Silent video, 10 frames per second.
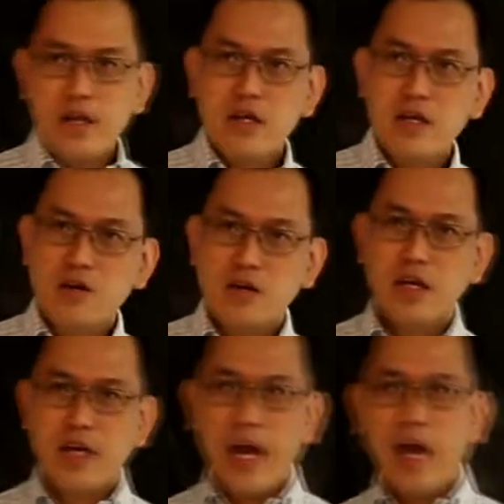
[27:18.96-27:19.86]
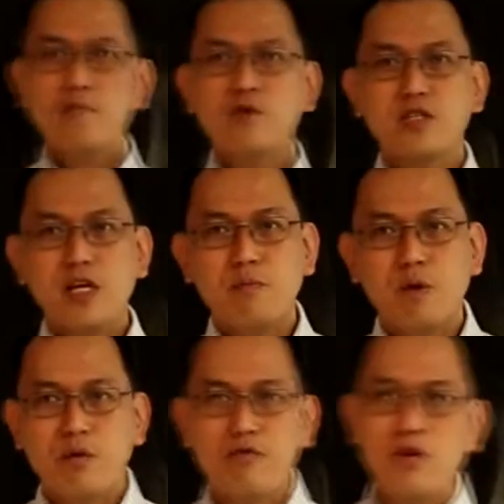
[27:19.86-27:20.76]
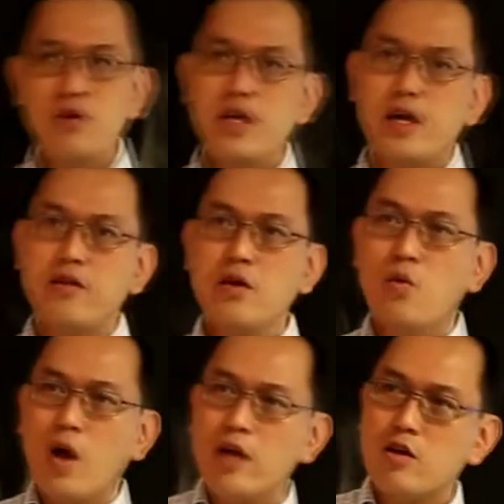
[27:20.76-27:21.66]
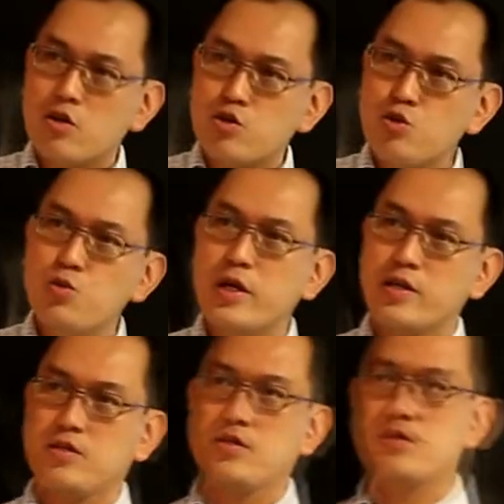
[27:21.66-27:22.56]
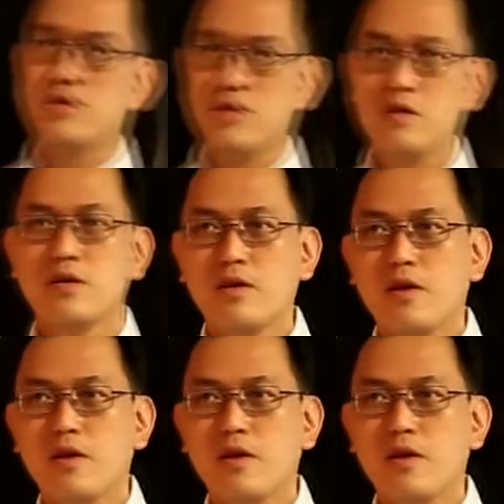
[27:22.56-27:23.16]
And he came to Singapore with only, I think, 1 or 2 works.